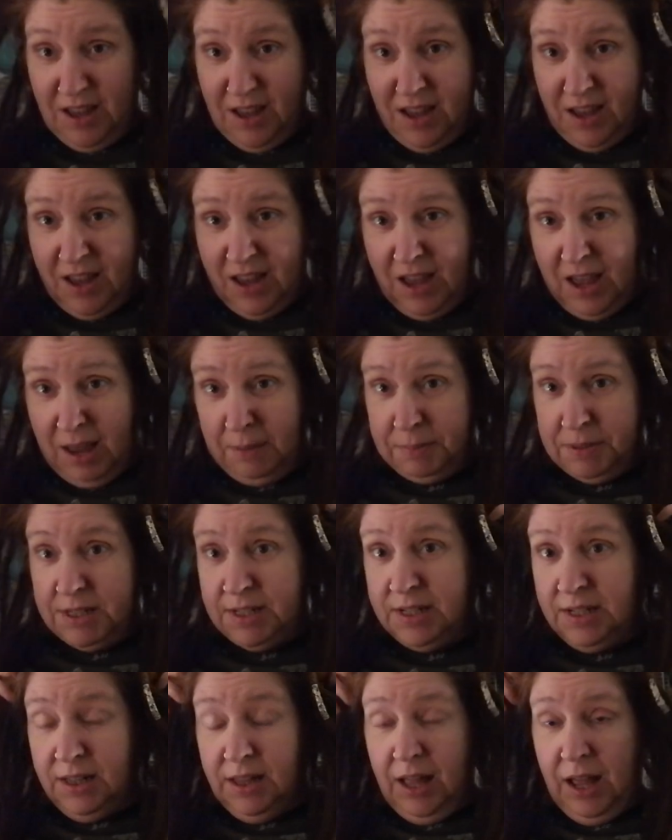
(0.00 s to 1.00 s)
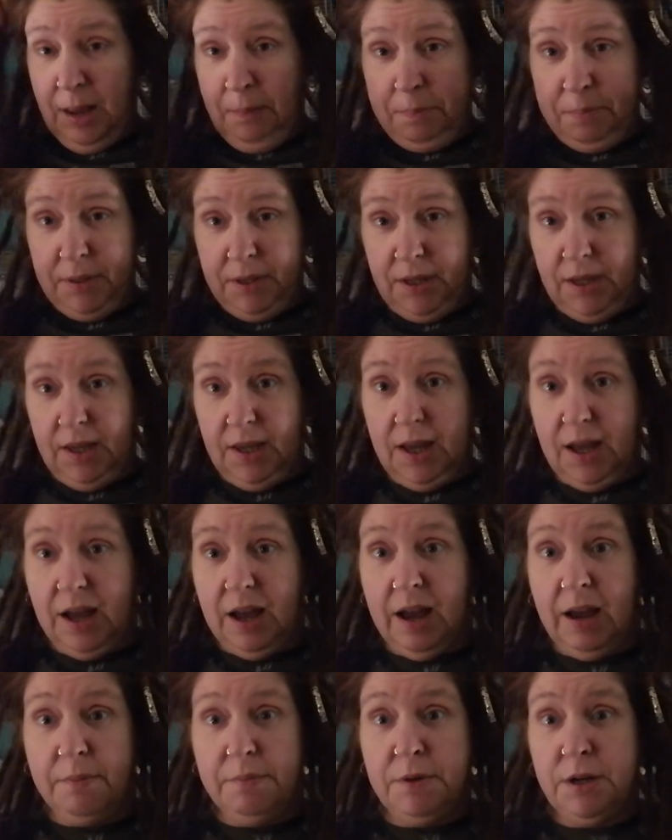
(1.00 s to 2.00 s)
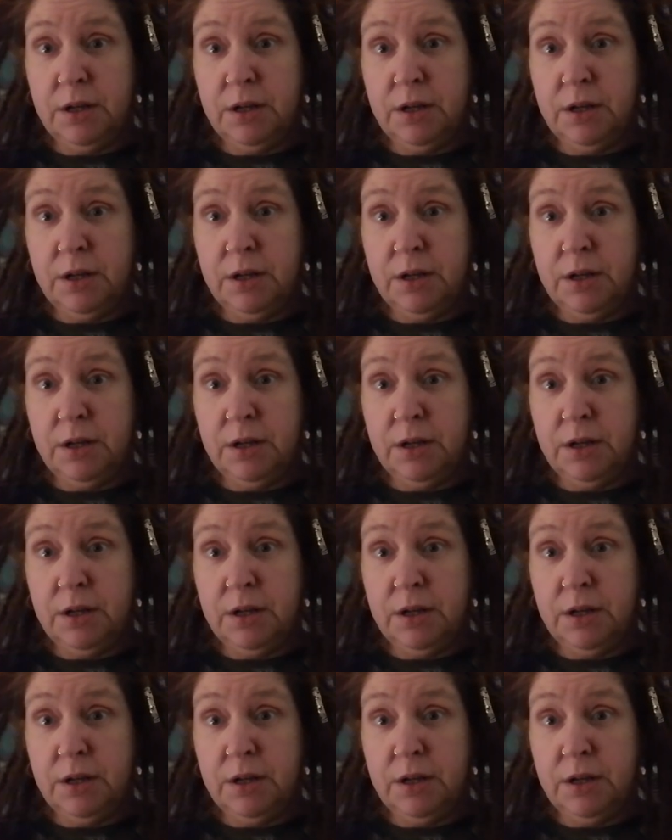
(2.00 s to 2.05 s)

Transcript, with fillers: uh, i'm still happy i'm